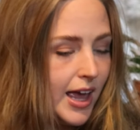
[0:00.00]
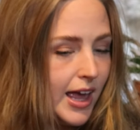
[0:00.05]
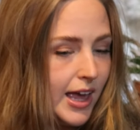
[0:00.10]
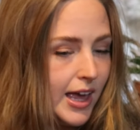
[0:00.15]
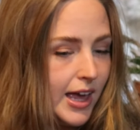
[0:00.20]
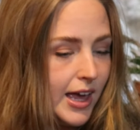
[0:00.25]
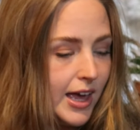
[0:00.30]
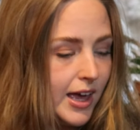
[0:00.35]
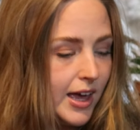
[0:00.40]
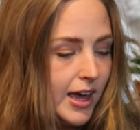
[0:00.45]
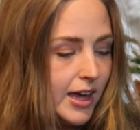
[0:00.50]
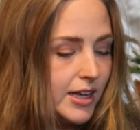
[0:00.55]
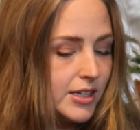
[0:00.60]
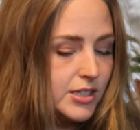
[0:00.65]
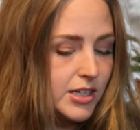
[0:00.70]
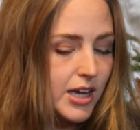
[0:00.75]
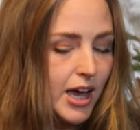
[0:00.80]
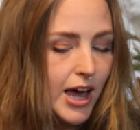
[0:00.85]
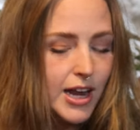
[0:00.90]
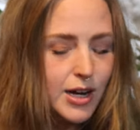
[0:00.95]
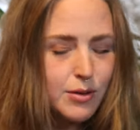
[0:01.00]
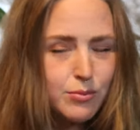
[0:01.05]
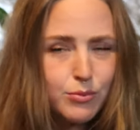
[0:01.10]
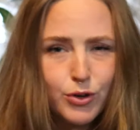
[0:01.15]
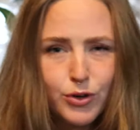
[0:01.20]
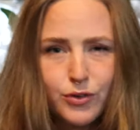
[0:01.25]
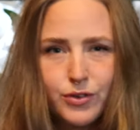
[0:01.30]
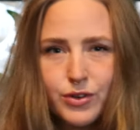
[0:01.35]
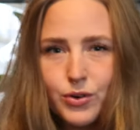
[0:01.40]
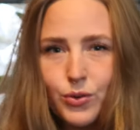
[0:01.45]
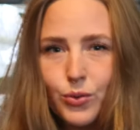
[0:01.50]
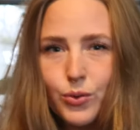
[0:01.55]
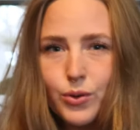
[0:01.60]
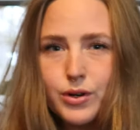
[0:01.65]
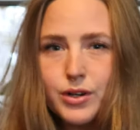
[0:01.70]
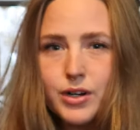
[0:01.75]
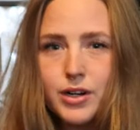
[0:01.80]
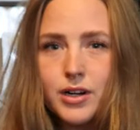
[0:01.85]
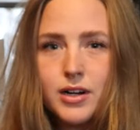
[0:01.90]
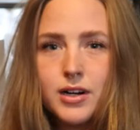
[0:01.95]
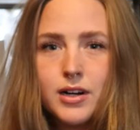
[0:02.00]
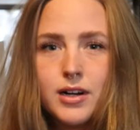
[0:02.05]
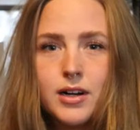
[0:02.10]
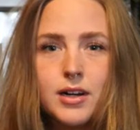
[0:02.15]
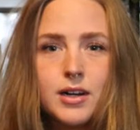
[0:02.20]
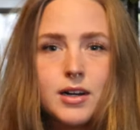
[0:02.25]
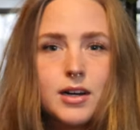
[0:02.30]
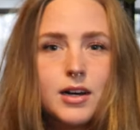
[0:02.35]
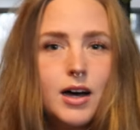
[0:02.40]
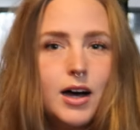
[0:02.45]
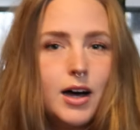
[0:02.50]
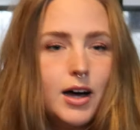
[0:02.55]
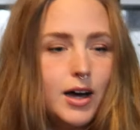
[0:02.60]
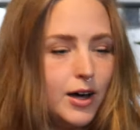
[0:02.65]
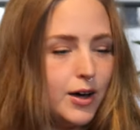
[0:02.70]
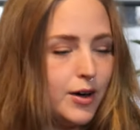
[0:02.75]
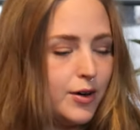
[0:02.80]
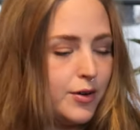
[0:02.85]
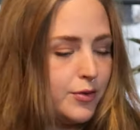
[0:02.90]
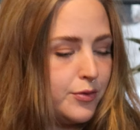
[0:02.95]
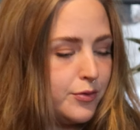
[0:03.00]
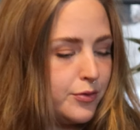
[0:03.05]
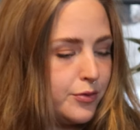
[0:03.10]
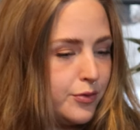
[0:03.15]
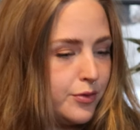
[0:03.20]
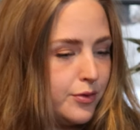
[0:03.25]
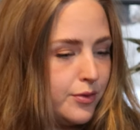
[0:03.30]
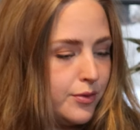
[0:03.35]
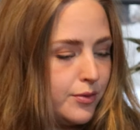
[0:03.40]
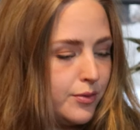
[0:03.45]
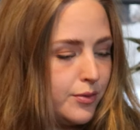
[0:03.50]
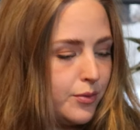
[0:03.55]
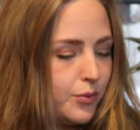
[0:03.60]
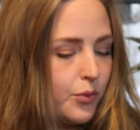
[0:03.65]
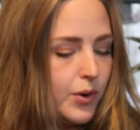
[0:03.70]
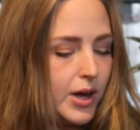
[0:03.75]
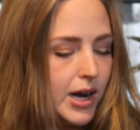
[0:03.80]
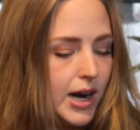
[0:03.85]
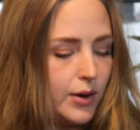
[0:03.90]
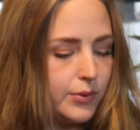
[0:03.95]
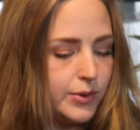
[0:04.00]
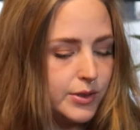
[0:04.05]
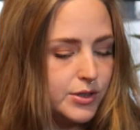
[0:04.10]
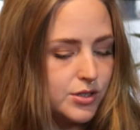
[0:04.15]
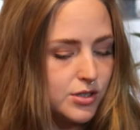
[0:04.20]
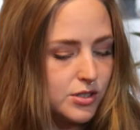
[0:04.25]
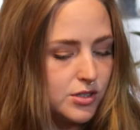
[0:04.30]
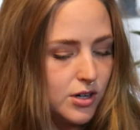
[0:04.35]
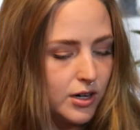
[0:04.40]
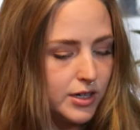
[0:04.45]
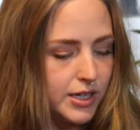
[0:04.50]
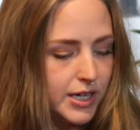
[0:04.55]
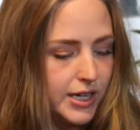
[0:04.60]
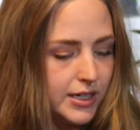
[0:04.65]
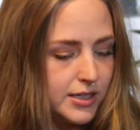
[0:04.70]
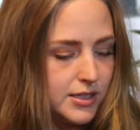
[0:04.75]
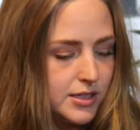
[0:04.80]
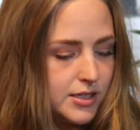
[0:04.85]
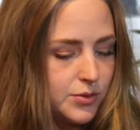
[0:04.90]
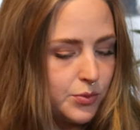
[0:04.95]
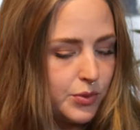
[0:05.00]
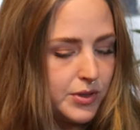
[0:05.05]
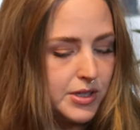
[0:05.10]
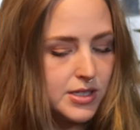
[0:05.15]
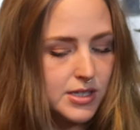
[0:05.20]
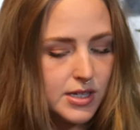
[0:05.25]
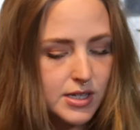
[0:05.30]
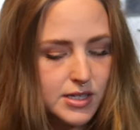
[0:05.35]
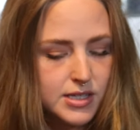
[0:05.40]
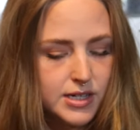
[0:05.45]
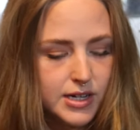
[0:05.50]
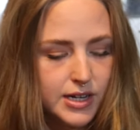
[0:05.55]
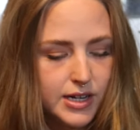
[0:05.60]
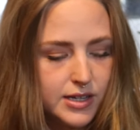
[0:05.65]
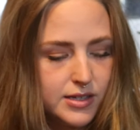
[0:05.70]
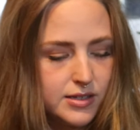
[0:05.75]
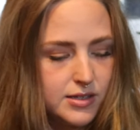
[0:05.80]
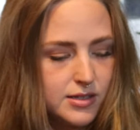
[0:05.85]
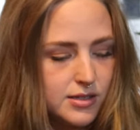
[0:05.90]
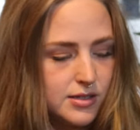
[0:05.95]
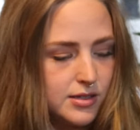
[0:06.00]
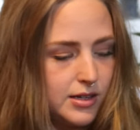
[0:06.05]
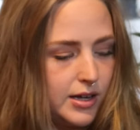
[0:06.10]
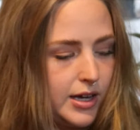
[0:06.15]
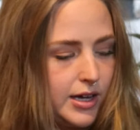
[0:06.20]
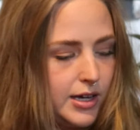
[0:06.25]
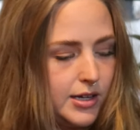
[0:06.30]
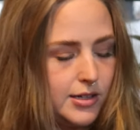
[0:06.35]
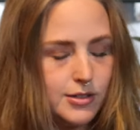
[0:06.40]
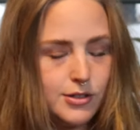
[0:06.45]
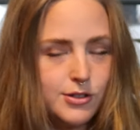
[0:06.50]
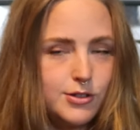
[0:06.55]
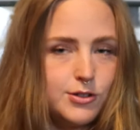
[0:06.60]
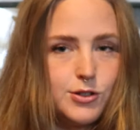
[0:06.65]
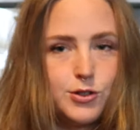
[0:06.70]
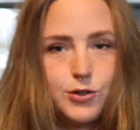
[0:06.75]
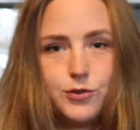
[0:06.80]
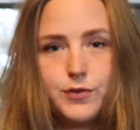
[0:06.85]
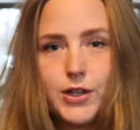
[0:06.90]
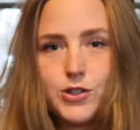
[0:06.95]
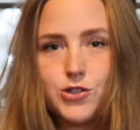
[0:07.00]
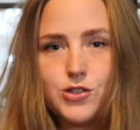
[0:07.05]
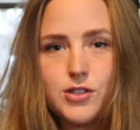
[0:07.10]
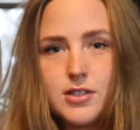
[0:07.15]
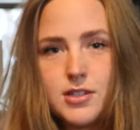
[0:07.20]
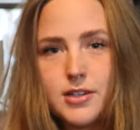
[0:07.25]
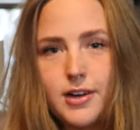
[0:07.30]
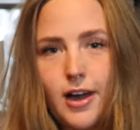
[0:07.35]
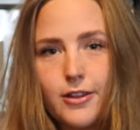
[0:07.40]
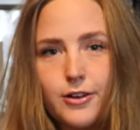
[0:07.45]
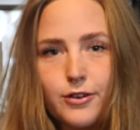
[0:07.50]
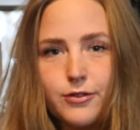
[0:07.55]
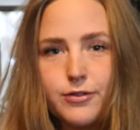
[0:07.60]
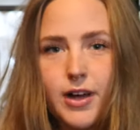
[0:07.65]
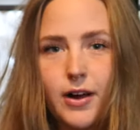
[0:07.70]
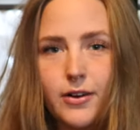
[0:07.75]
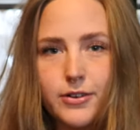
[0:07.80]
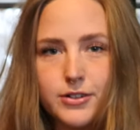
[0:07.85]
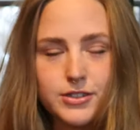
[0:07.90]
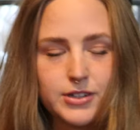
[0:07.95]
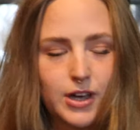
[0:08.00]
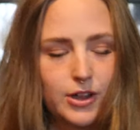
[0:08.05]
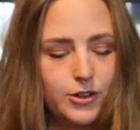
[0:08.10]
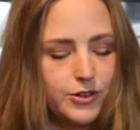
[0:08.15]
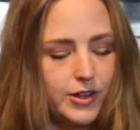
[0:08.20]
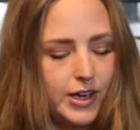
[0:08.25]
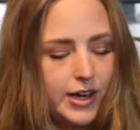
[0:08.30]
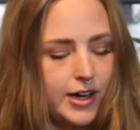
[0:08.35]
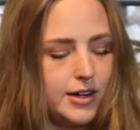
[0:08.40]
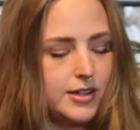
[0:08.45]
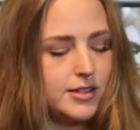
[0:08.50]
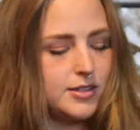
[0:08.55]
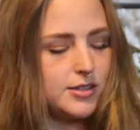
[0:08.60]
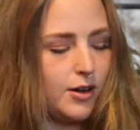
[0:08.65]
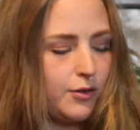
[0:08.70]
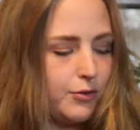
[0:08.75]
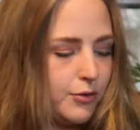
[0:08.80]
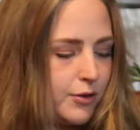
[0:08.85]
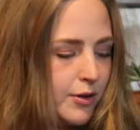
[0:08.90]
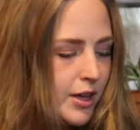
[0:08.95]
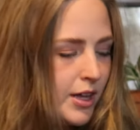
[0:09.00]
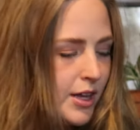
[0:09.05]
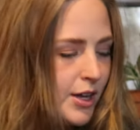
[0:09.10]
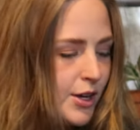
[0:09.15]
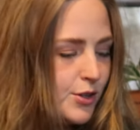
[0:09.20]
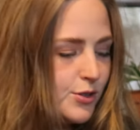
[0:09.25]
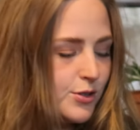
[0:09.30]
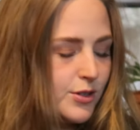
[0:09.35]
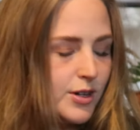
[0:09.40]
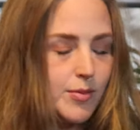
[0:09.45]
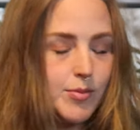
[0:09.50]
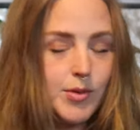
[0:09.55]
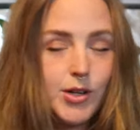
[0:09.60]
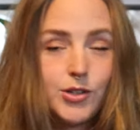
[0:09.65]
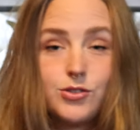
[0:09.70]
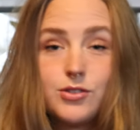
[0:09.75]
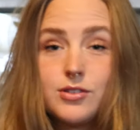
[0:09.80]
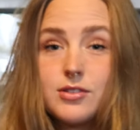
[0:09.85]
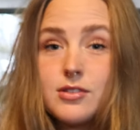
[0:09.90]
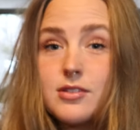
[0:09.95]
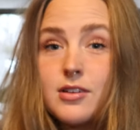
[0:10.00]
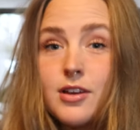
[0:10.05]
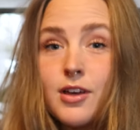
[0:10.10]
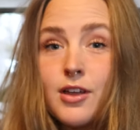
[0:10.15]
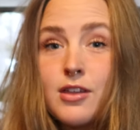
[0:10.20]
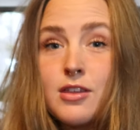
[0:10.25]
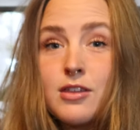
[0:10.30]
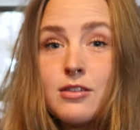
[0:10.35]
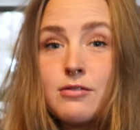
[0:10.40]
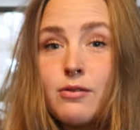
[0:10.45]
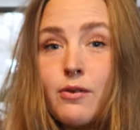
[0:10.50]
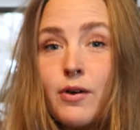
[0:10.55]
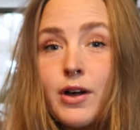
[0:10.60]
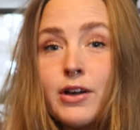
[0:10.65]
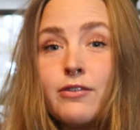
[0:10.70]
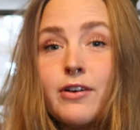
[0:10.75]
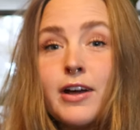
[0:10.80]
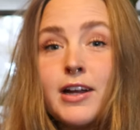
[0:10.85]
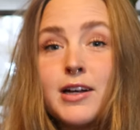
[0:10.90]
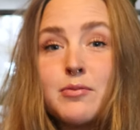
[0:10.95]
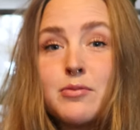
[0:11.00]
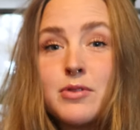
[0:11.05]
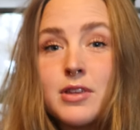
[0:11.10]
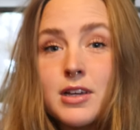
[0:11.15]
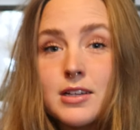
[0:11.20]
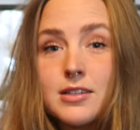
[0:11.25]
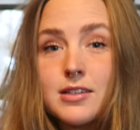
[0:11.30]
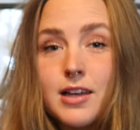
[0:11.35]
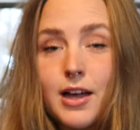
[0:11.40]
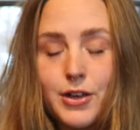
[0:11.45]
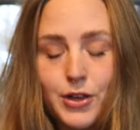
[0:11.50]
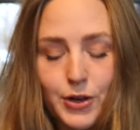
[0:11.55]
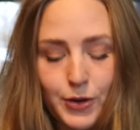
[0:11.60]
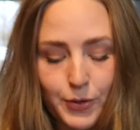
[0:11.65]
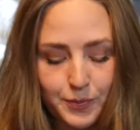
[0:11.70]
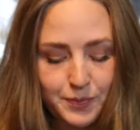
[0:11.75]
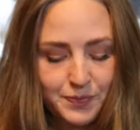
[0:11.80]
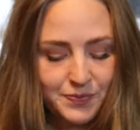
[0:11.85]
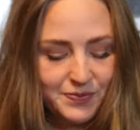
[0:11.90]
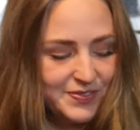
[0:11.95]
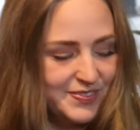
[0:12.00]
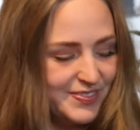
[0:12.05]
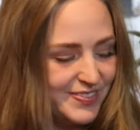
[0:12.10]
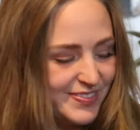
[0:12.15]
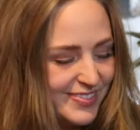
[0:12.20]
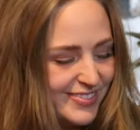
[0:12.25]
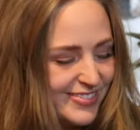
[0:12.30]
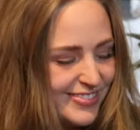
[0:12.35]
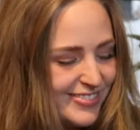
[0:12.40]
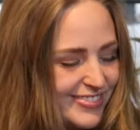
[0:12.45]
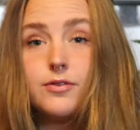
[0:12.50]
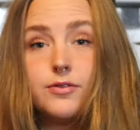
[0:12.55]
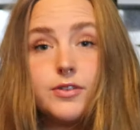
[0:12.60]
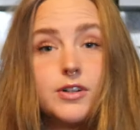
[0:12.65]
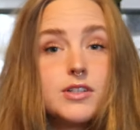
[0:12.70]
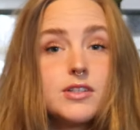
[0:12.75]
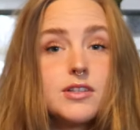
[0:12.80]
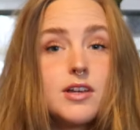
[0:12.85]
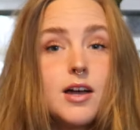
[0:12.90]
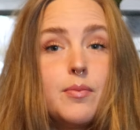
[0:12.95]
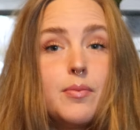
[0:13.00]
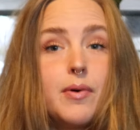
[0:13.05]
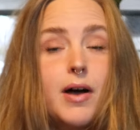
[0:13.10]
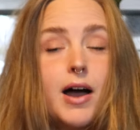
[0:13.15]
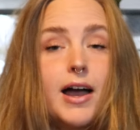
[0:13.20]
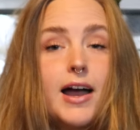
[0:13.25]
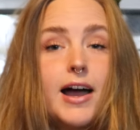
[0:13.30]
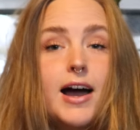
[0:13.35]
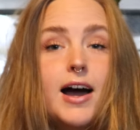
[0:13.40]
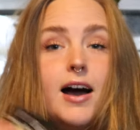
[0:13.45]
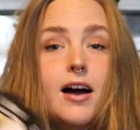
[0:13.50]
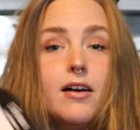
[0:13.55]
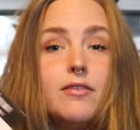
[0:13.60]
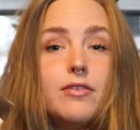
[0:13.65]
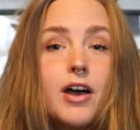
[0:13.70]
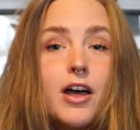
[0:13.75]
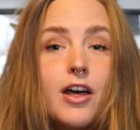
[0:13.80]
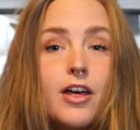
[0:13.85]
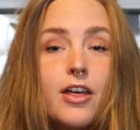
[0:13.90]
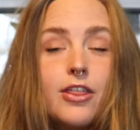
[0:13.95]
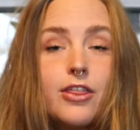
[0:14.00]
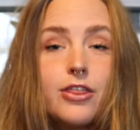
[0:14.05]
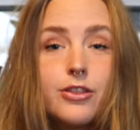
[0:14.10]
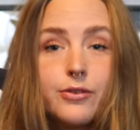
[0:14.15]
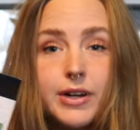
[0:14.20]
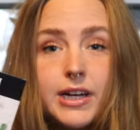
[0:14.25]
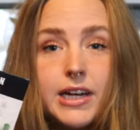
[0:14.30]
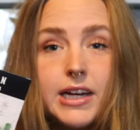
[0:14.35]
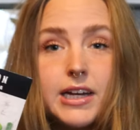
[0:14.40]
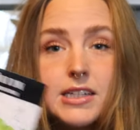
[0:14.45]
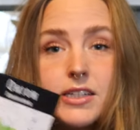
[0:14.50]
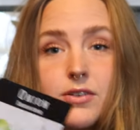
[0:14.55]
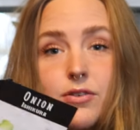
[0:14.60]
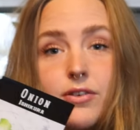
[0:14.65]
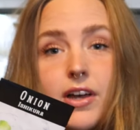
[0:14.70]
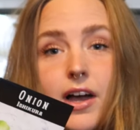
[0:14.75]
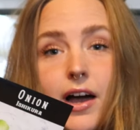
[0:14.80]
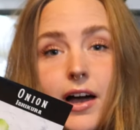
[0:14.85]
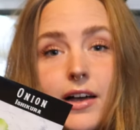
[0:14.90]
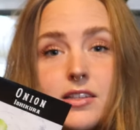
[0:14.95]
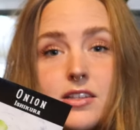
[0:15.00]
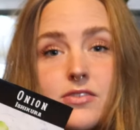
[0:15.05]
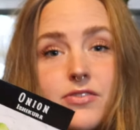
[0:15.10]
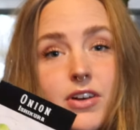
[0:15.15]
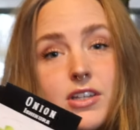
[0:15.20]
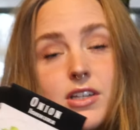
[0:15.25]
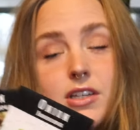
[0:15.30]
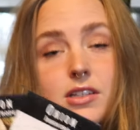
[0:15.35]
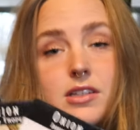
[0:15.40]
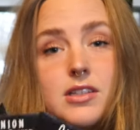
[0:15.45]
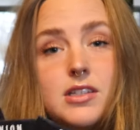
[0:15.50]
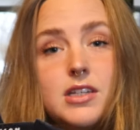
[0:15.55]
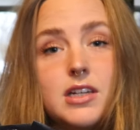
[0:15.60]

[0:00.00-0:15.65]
and kind of move in order of when I would start it, when the season is, and do veggies together, flowers together, that kind of stuff, so that I'm not just throwing random things at you. First up, I have three different kinds of onion